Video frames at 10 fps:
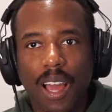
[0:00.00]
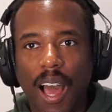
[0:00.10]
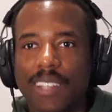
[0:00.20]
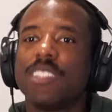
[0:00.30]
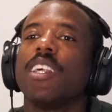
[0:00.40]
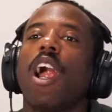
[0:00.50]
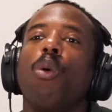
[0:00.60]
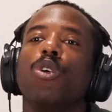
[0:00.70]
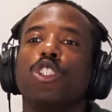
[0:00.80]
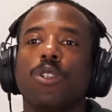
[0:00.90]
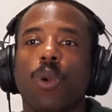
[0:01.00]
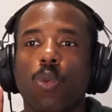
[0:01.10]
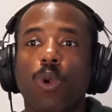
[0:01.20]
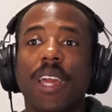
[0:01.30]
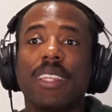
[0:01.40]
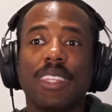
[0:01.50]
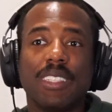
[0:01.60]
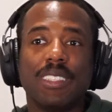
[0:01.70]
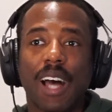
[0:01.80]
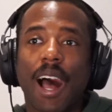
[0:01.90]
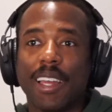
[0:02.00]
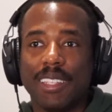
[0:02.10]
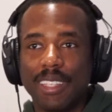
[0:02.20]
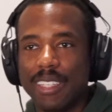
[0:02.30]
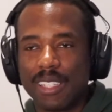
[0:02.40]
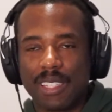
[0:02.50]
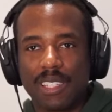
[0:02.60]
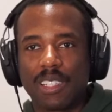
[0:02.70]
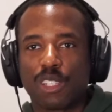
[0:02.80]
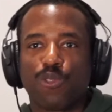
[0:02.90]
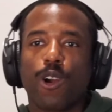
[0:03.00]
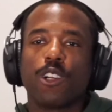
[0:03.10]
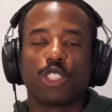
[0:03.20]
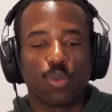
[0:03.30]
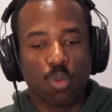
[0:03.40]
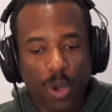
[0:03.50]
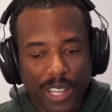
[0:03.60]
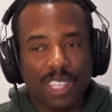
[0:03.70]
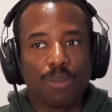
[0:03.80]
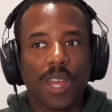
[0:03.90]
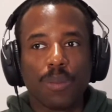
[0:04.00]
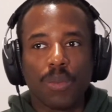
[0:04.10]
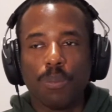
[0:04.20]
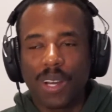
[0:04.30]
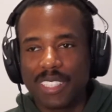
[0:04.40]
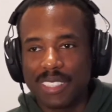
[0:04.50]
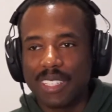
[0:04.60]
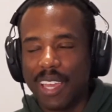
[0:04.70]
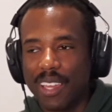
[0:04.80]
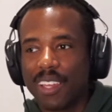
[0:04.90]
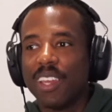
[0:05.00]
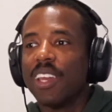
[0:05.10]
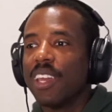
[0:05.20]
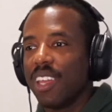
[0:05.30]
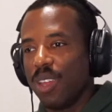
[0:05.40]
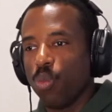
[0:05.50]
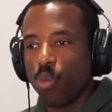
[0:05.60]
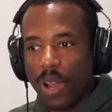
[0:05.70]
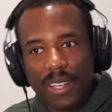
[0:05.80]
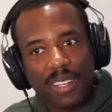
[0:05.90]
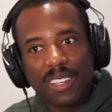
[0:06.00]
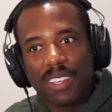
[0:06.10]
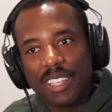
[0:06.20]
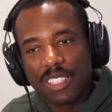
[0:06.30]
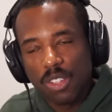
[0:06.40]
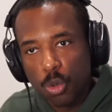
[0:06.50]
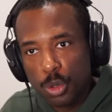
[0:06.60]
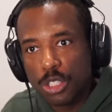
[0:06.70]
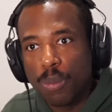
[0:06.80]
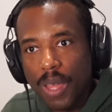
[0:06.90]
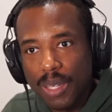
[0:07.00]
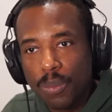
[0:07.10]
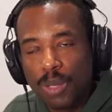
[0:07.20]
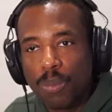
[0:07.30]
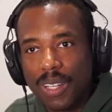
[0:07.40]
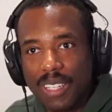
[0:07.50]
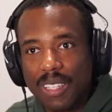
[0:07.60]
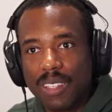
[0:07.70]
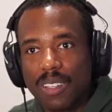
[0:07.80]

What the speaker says: I said, I want you to rate these ideas as far as what can make me money today and what is going to make me money,